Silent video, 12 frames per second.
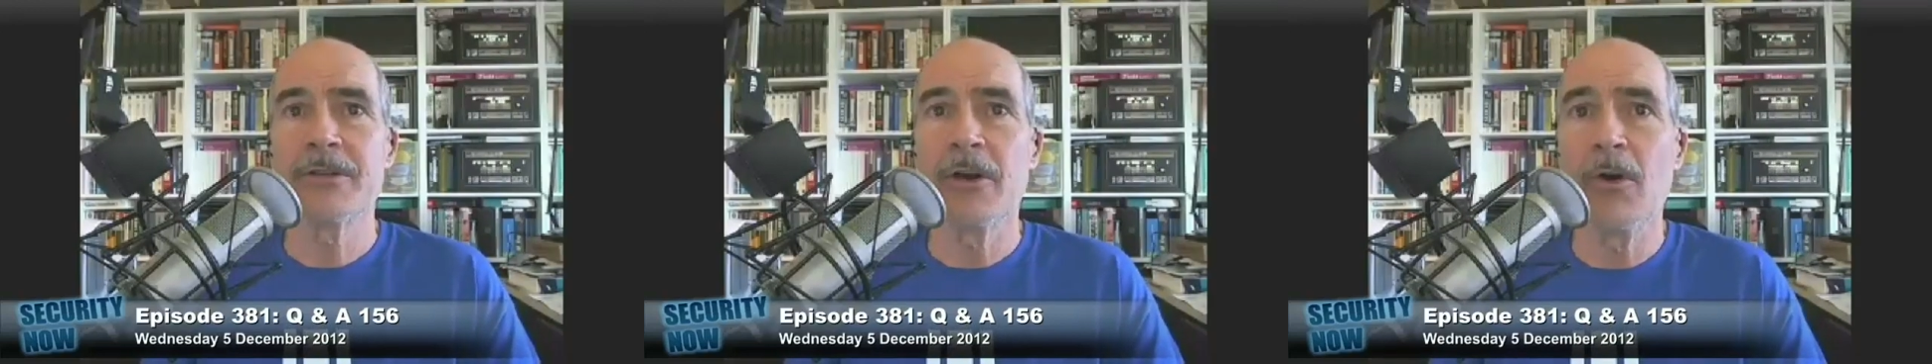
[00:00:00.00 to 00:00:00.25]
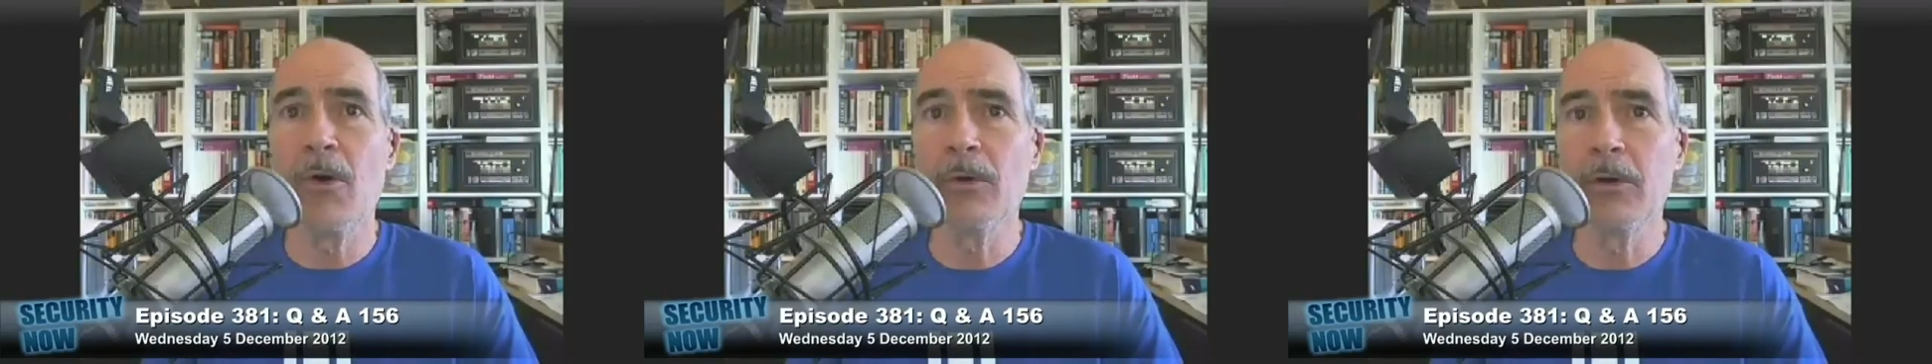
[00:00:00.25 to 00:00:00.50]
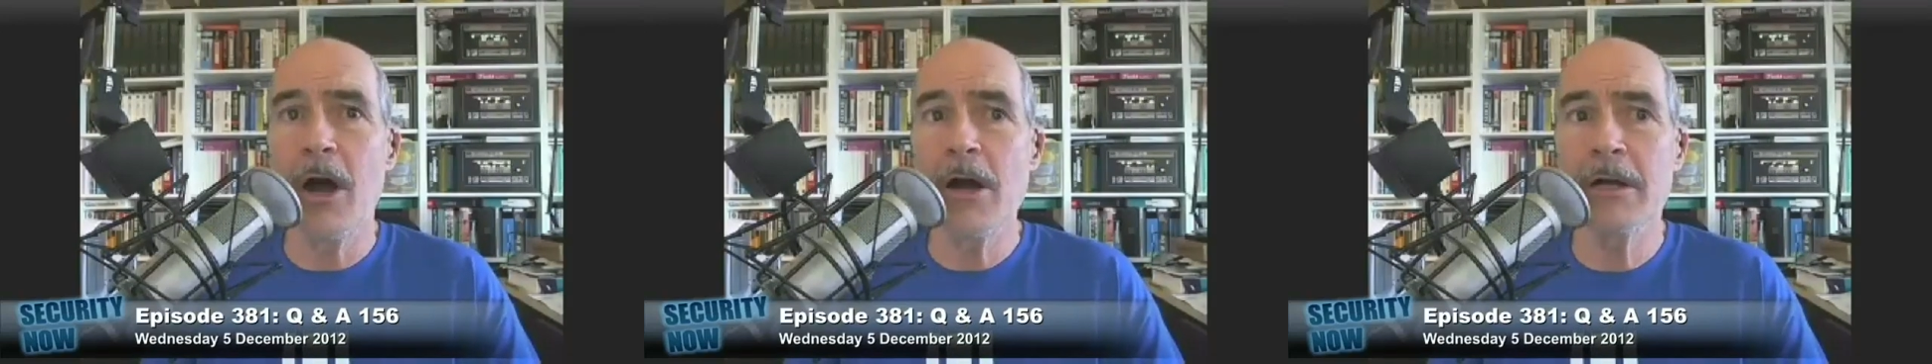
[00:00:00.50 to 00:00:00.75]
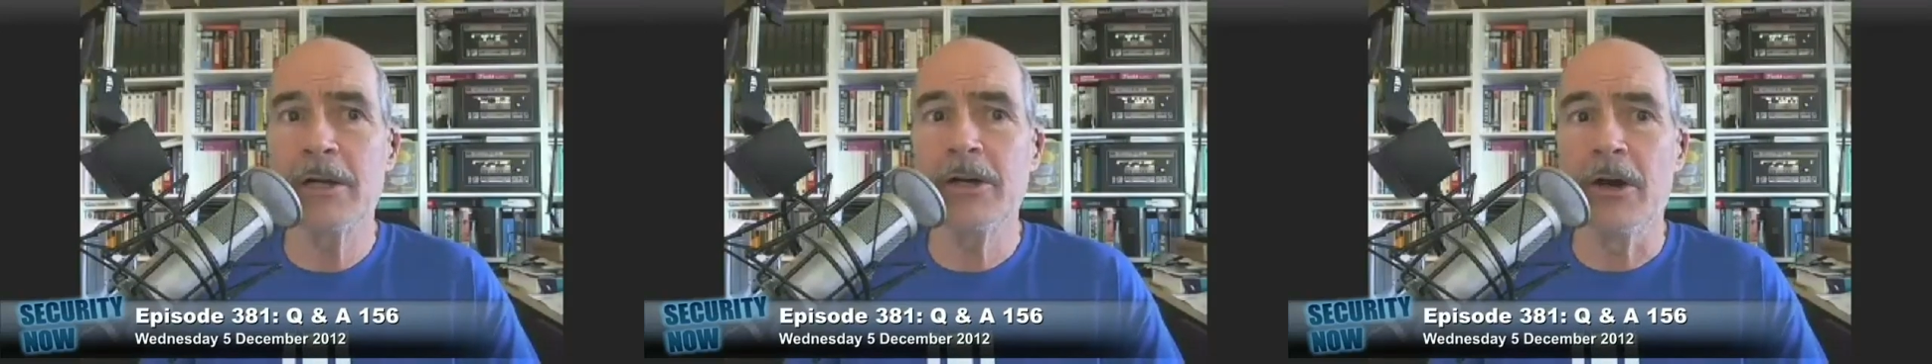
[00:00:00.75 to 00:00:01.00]
so
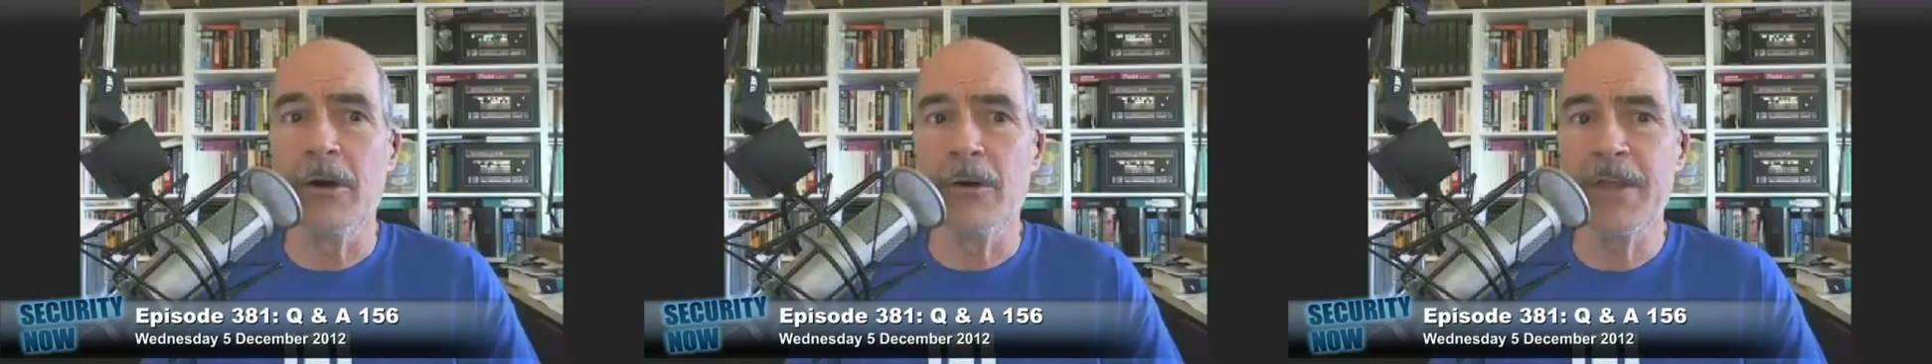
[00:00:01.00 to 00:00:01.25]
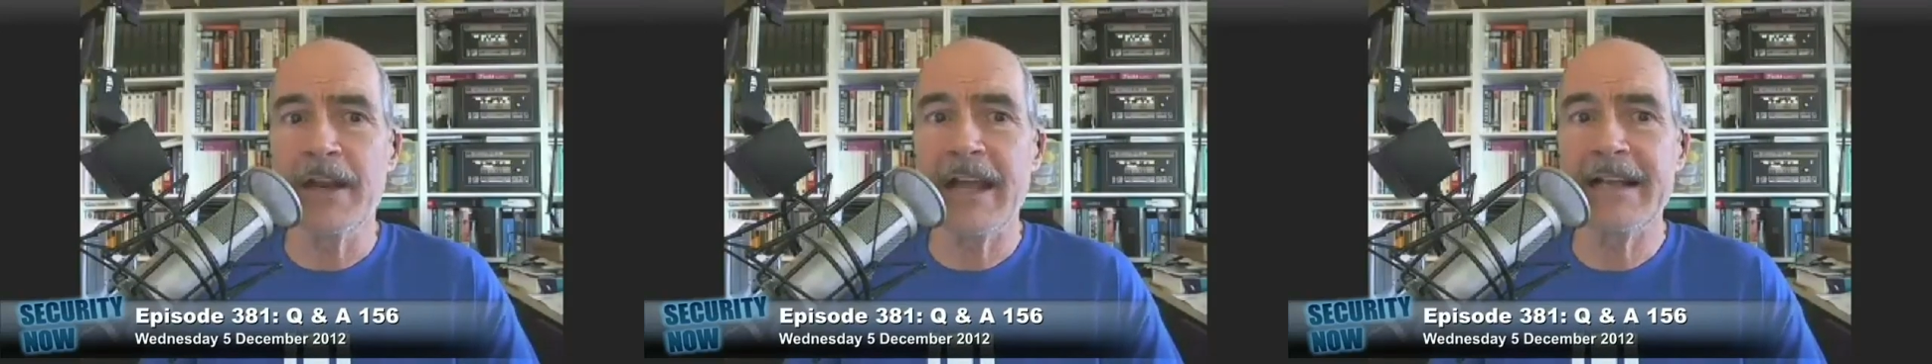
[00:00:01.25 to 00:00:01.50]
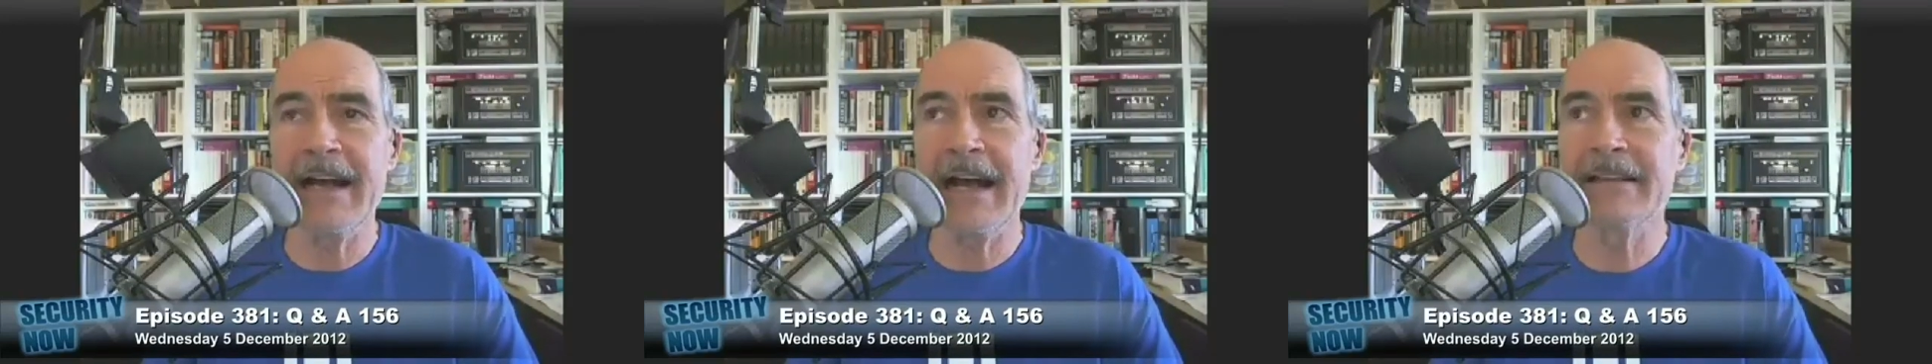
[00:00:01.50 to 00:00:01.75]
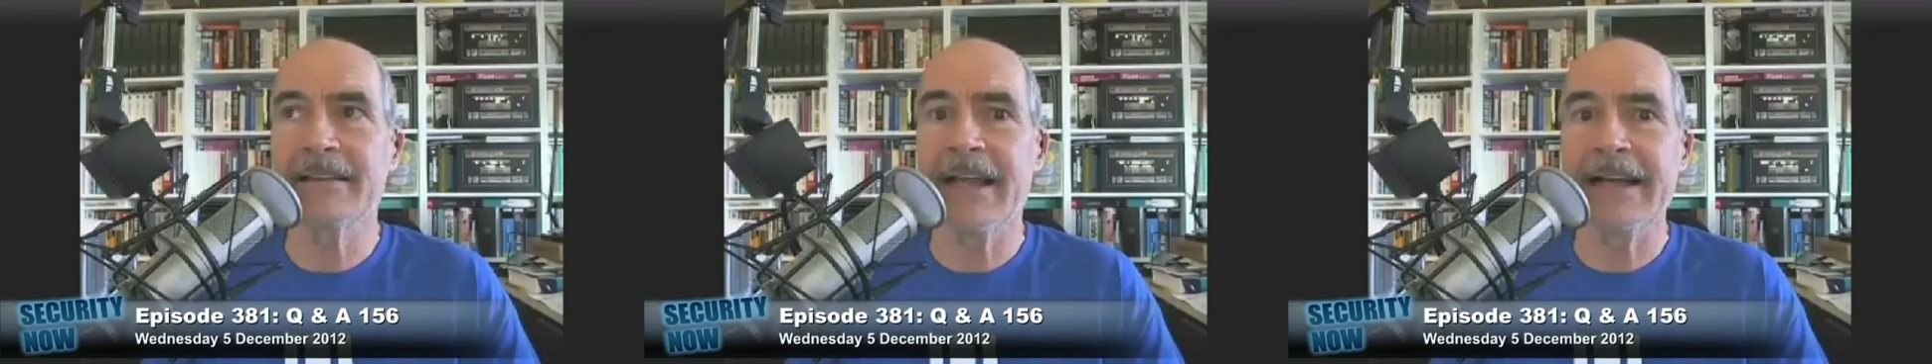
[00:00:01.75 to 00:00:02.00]
long ago that I
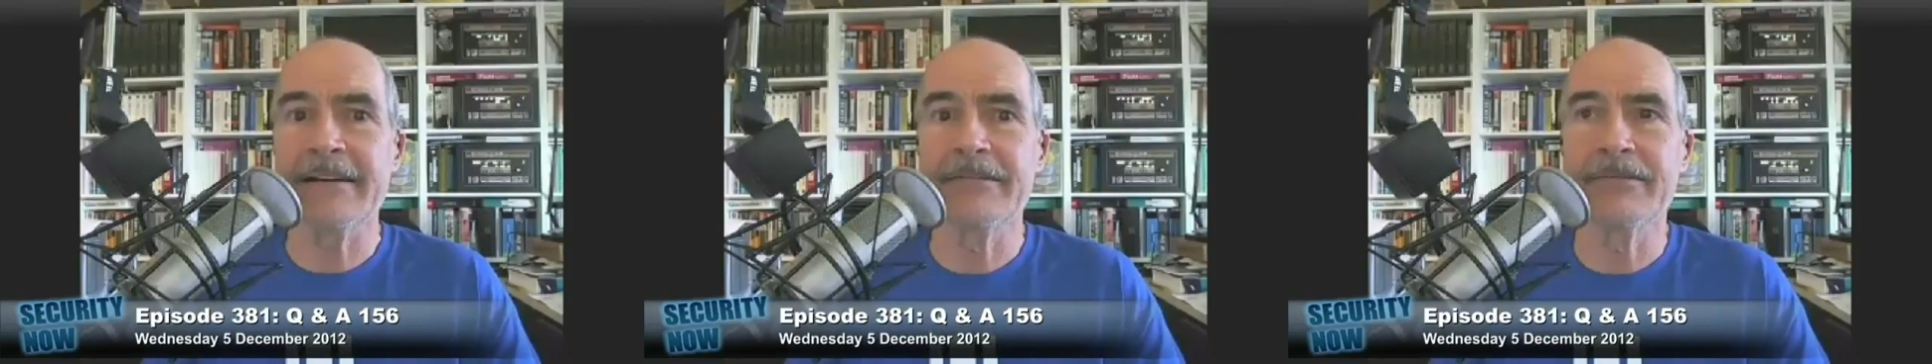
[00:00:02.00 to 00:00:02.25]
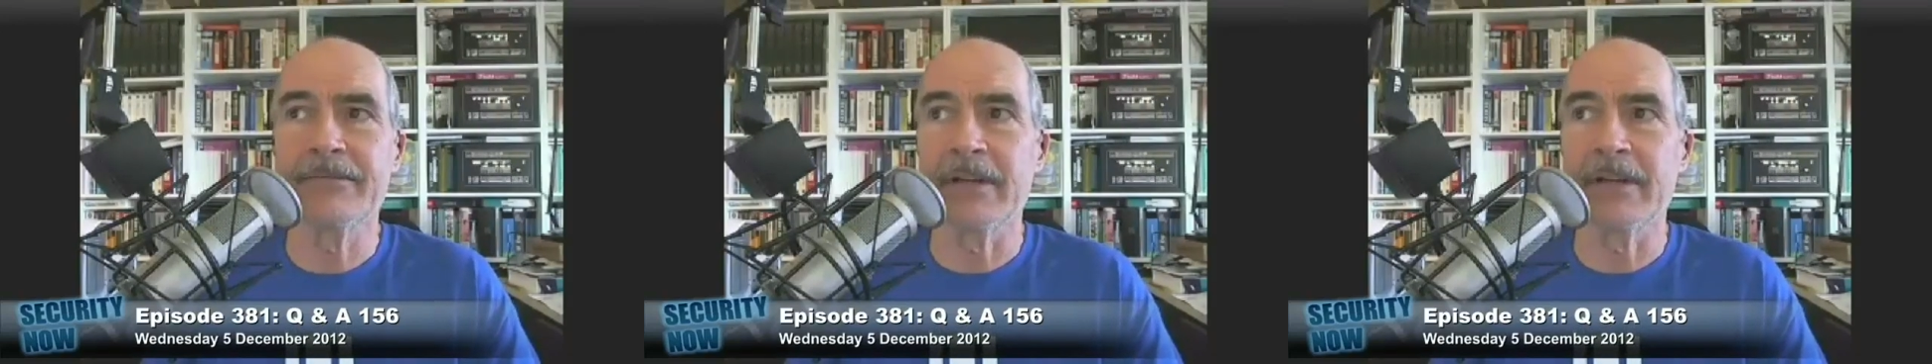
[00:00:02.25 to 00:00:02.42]
got like